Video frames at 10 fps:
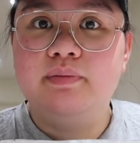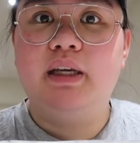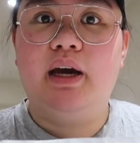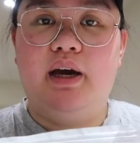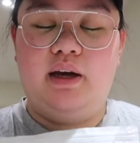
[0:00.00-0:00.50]

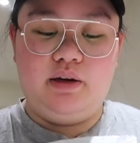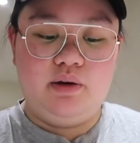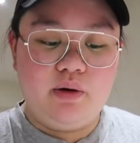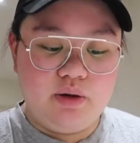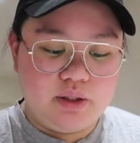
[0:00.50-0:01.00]
Yeah, and
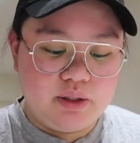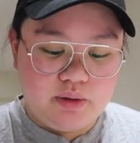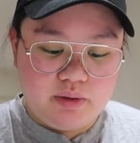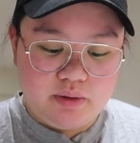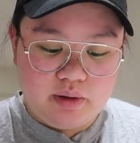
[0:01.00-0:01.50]
you
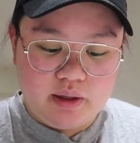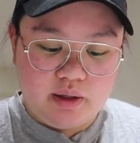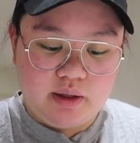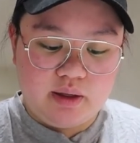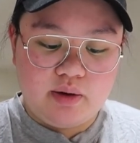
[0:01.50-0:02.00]
also
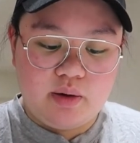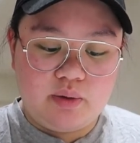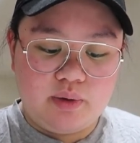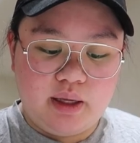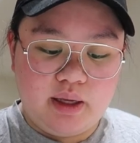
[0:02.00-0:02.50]

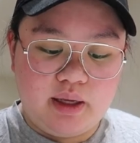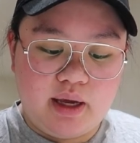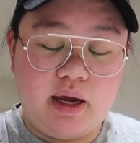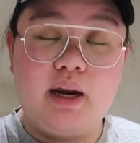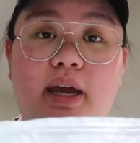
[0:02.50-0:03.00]
only
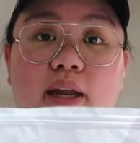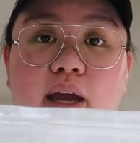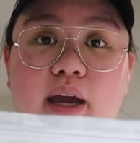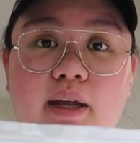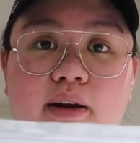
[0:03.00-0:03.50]
get
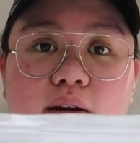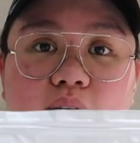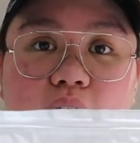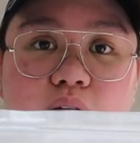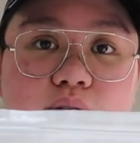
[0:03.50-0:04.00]
eighty-eight
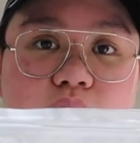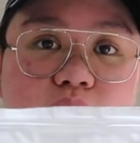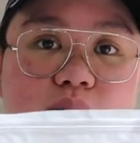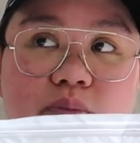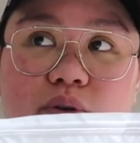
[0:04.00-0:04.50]

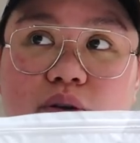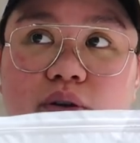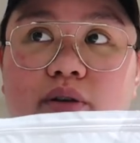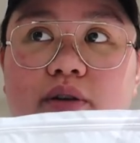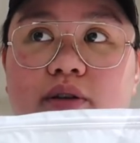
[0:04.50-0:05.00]
calories per
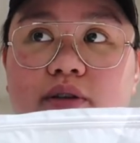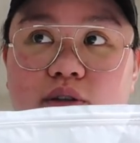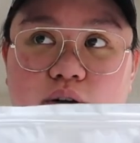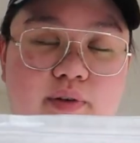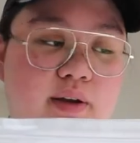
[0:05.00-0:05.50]

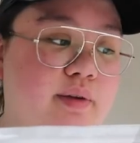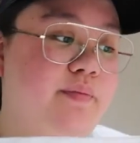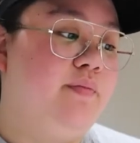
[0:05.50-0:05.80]
serving,